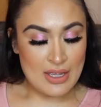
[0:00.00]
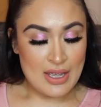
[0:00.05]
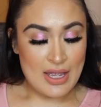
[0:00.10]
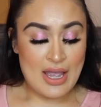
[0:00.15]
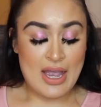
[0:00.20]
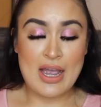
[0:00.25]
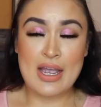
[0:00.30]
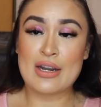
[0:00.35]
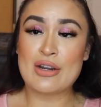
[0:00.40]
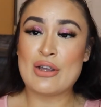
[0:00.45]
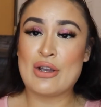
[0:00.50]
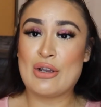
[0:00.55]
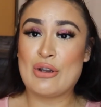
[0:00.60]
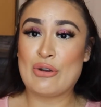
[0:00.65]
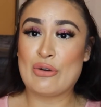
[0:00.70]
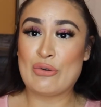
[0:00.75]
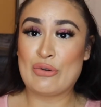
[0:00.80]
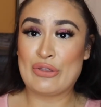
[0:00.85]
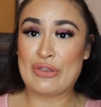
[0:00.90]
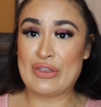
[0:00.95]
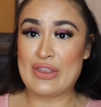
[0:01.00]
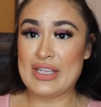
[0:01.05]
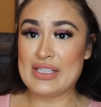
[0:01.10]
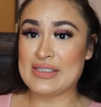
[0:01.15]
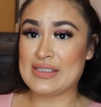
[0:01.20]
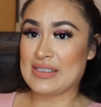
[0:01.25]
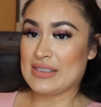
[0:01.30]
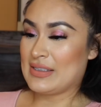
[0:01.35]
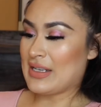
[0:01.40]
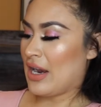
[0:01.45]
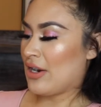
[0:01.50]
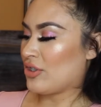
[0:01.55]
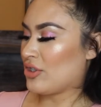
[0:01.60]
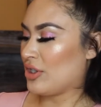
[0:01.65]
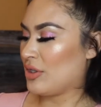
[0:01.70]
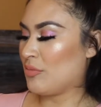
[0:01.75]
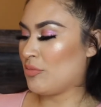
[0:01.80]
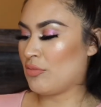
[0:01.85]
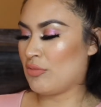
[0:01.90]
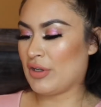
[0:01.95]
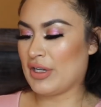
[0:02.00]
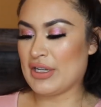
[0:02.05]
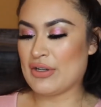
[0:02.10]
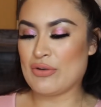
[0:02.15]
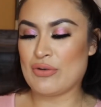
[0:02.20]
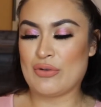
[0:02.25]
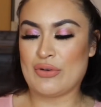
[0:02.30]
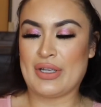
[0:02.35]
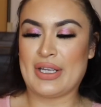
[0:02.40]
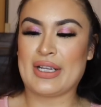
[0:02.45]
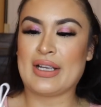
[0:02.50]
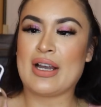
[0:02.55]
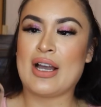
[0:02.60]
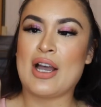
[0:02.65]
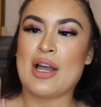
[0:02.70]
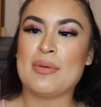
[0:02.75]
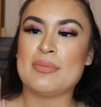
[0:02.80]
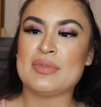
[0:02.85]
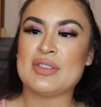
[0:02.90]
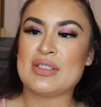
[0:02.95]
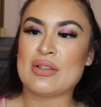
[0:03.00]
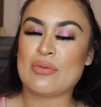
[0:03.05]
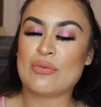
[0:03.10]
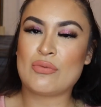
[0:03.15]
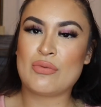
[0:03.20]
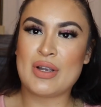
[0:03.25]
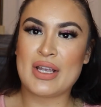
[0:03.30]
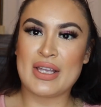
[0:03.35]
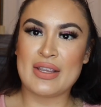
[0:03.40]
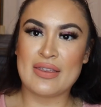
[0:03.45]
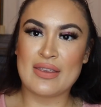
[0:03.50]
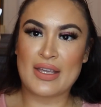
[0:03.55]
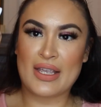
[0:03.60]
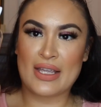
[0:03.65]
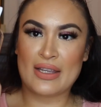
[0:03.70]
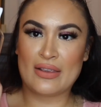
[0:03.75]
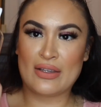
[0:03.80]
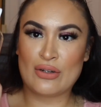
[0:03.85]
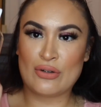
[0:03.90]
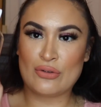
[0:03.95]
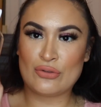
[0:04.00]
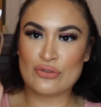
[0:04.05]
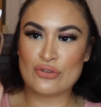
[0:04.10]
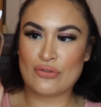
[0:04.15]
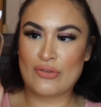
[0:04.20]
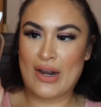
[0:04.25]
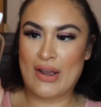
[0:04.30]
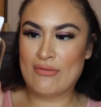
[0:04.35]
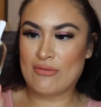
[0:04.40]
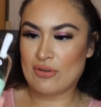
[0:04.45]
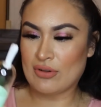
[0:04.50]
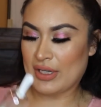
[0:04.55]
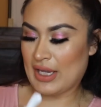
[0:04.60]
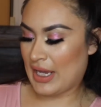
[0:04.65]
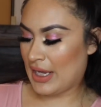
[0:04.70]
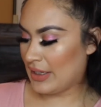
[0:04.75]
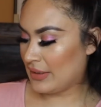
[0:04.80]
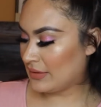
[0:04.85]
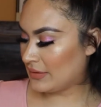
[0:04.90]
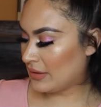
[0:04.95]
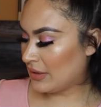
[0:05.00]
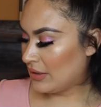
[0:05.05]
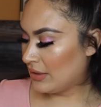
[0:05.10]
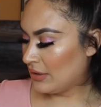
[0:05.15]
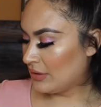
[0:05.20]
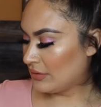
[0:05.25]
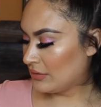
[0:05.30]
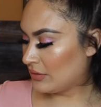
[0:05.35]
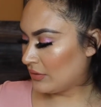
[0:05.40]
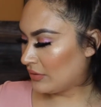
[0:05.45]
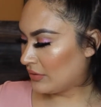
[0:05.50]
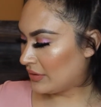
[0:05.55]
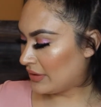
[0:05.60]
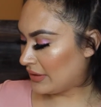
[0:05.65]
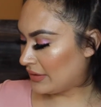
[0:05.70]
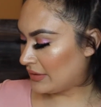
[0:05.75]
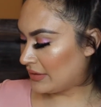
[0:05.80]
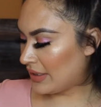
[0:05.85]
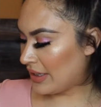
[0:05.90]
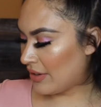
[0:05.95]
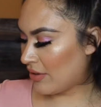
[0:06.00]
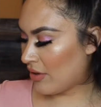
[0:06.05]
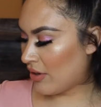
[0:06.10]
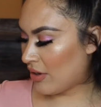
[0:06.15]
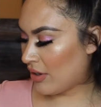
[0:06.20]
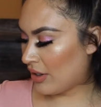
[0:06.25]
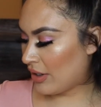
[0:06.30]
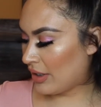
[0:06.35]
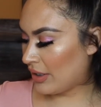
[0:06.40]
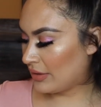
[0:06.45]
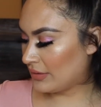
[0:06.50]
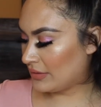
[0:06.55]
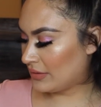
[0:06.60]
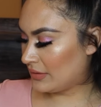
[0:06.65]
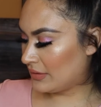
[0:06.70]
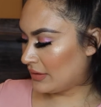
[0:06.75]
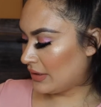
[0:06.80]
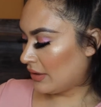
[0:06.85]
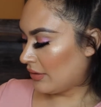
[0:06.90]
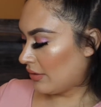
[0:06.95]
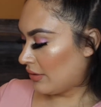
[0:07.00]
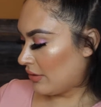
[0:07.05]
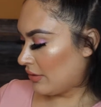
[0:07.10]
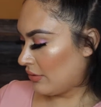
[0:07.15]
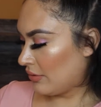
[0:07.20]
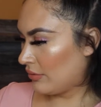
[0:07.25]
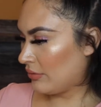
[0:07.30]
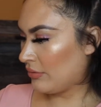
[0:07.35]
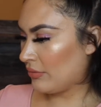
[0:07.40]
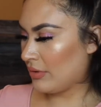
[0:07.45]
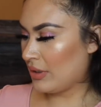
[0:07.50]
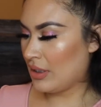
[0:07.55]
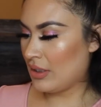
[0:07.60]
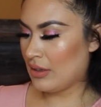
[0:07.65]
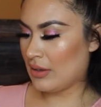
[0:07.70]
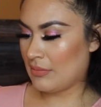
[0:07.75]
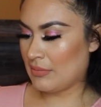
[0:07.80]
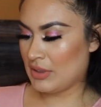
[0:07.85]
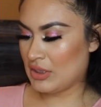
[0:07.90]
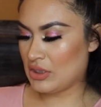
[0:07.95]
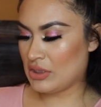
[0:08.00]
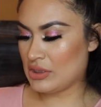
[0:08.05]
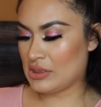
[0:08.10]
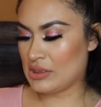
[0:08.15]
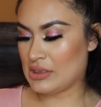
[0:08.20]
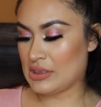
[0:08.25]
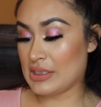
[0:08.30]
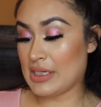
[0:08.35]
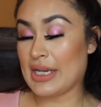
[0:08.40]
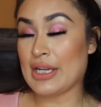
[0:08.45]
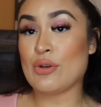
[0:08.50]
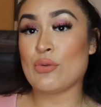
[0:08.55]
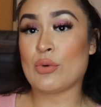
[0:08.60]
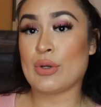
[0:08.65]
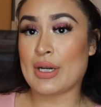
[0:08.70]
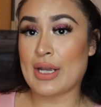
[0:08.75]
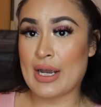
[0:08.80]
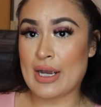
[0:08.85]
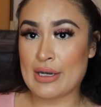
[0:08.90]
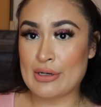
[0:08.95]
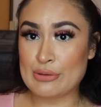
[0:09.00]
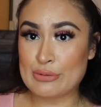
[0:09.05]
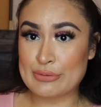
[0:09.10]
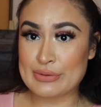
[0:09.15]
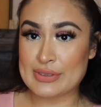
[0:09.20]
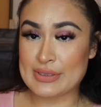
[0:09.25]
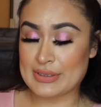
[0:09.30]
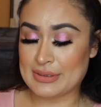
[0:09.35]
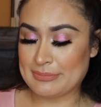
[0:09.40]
And this is actually pretty cool. It comes with a little travel case. So since they are silicone, let me just take one out.